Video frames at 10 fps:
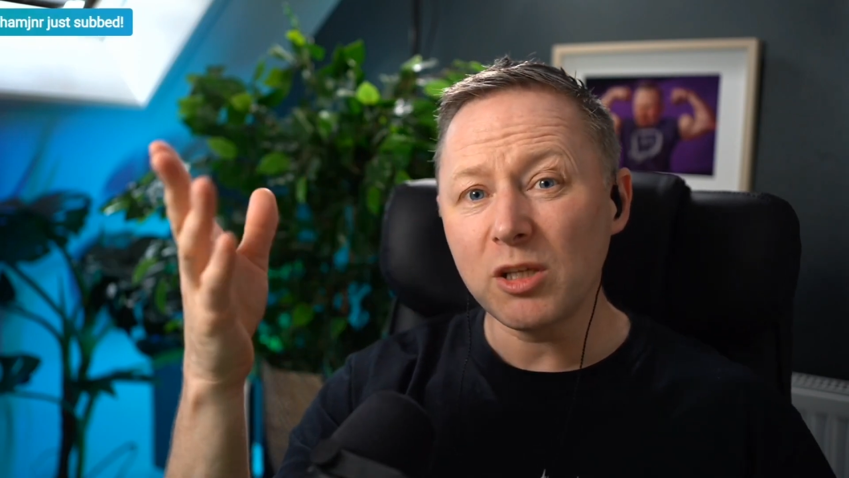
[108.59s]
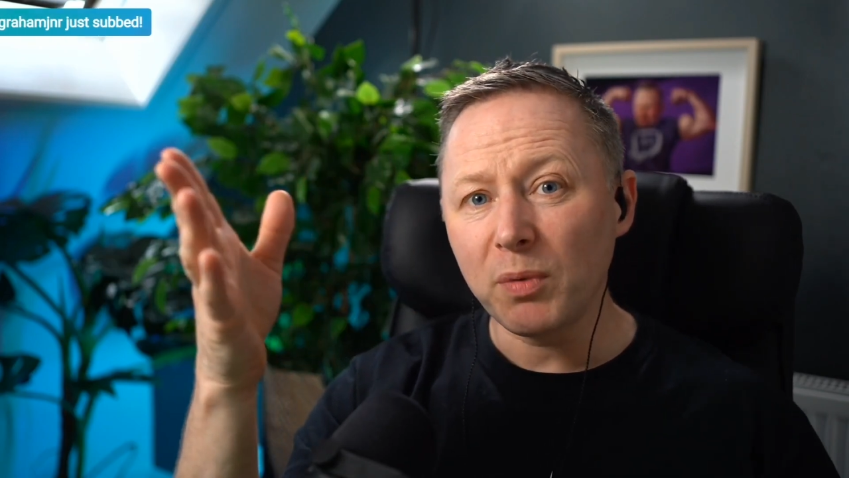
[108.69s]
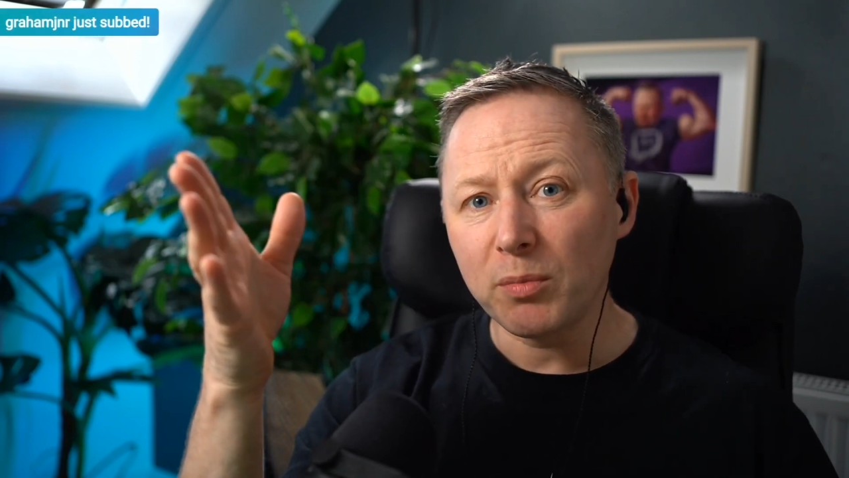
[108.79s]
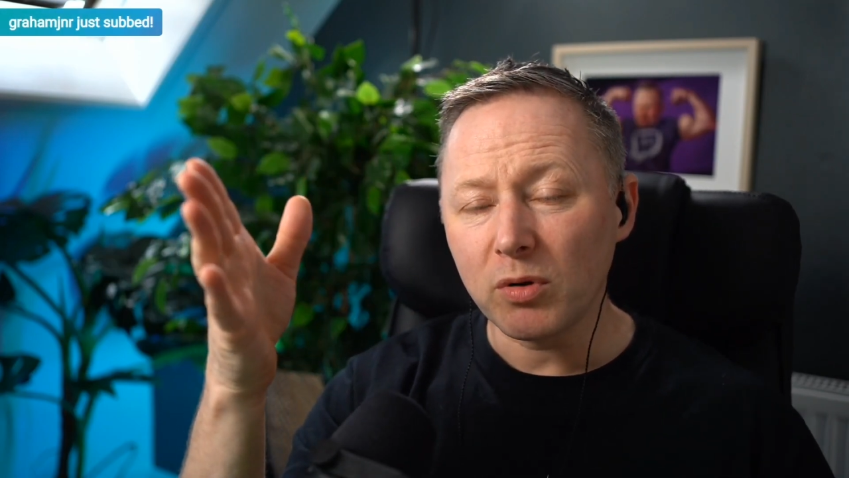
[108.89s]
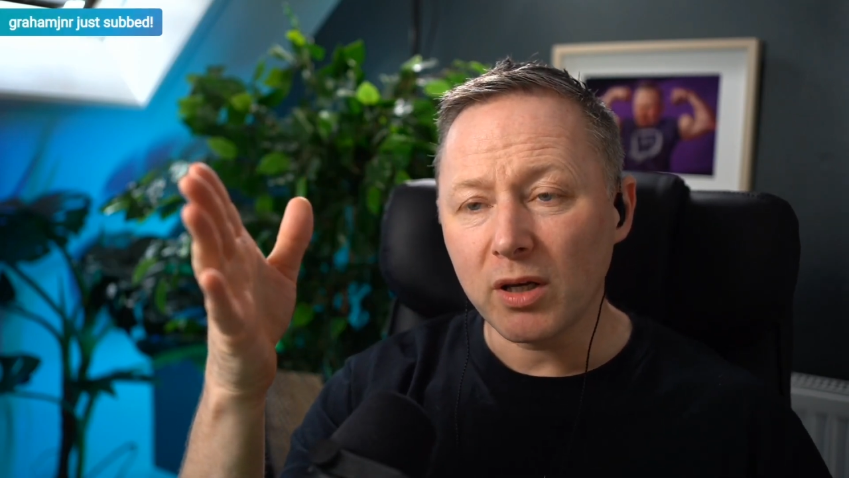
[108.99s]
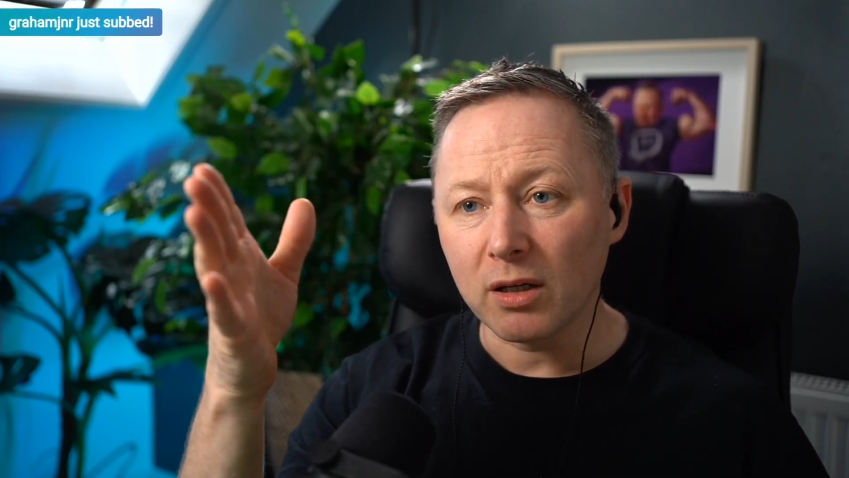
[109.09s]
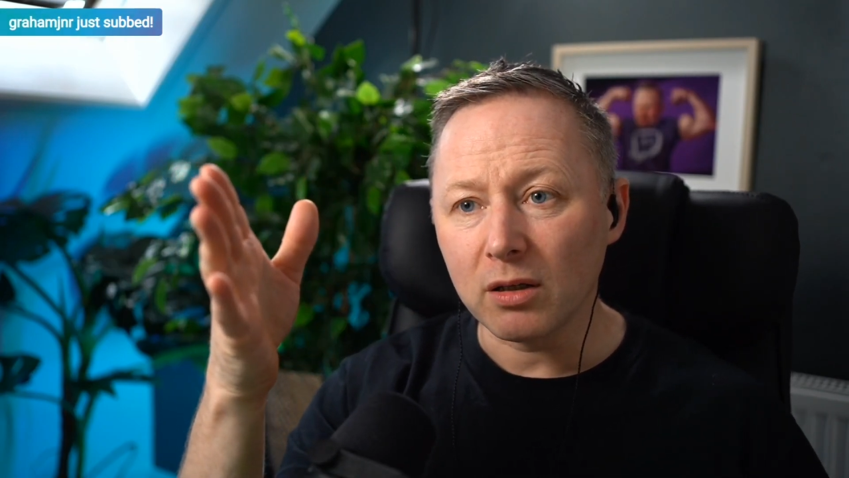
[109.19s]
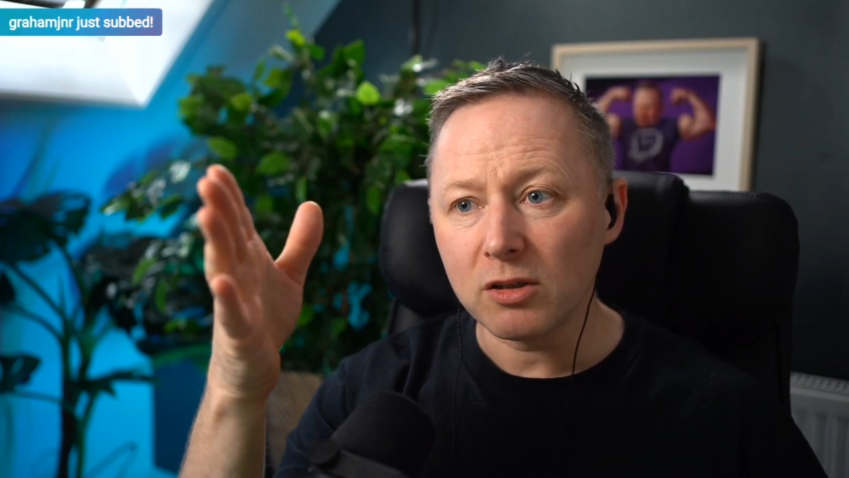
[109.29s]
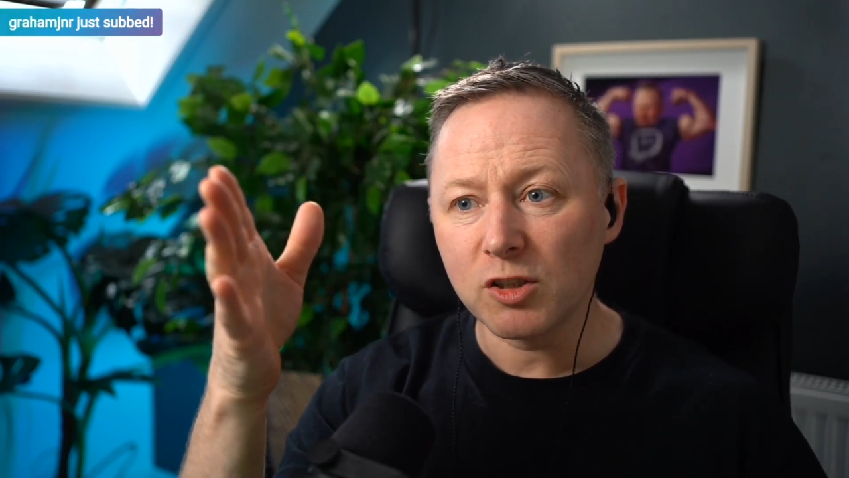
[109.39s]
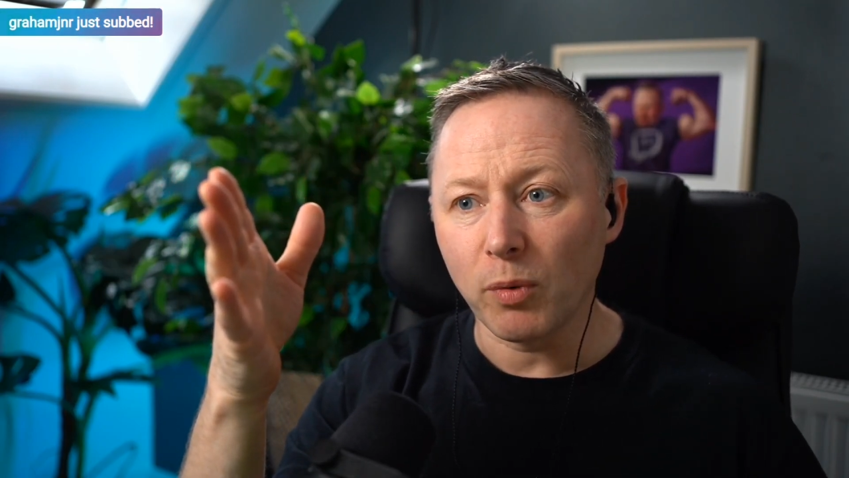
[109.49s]
people kind
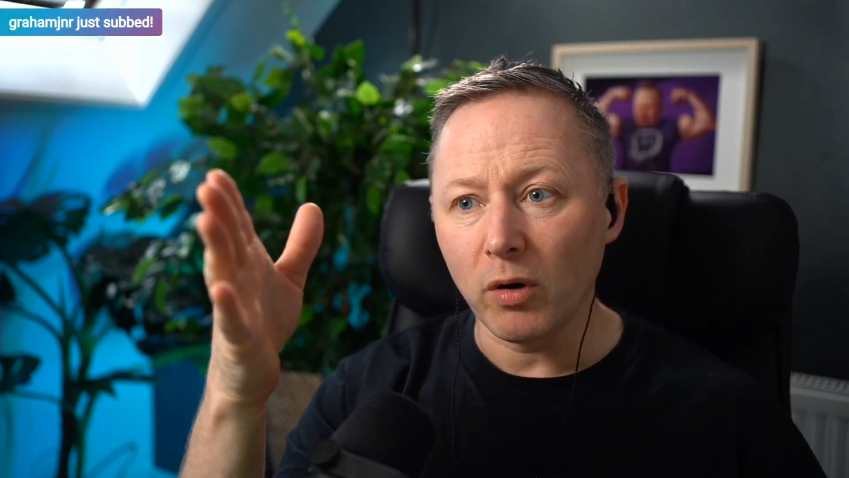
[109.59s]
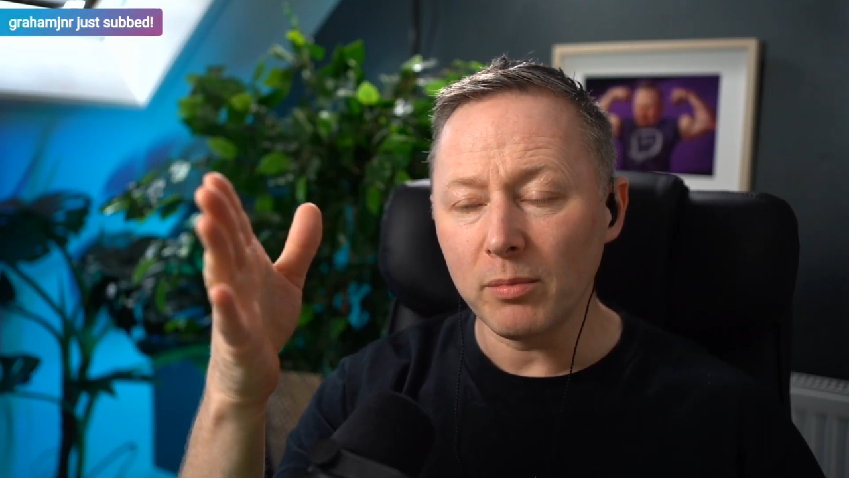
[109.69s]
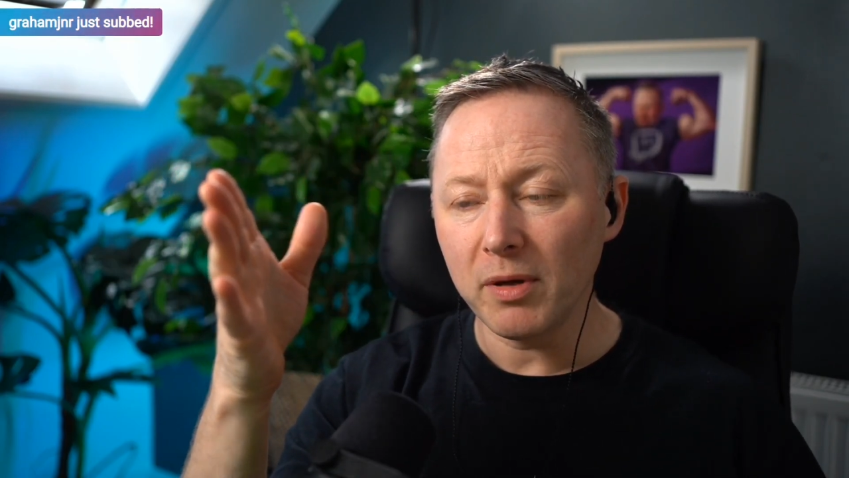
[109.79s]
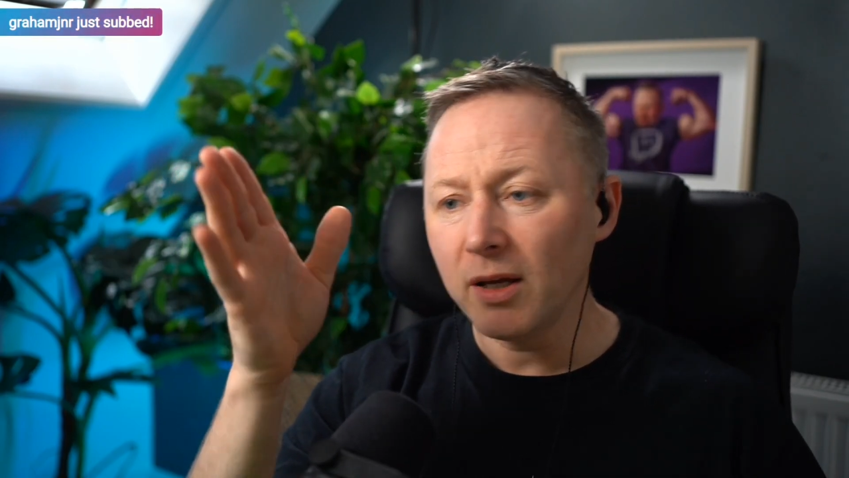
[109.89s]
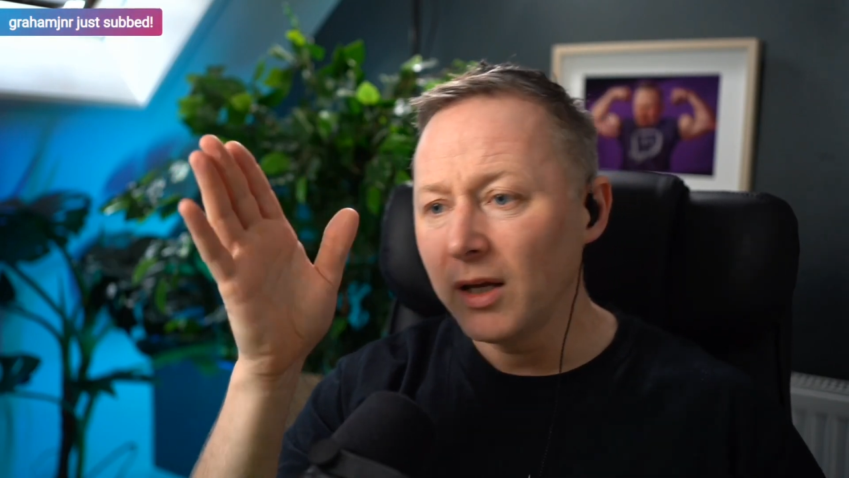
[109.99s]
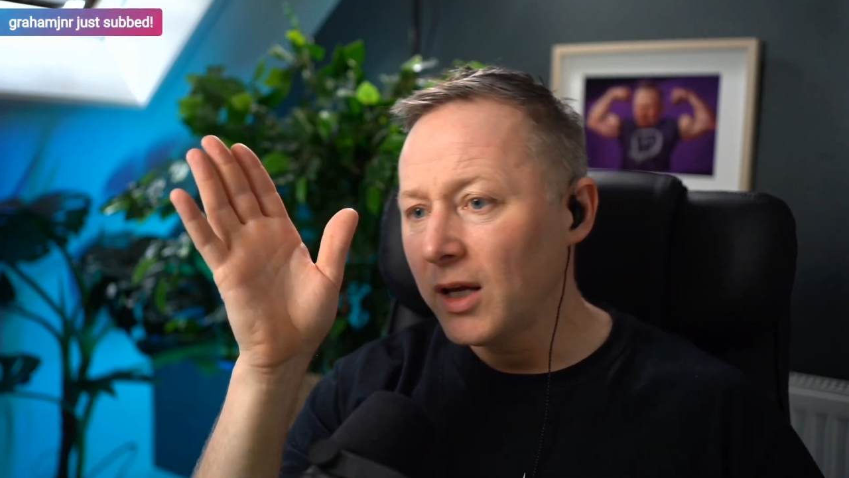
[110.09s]
of spotting me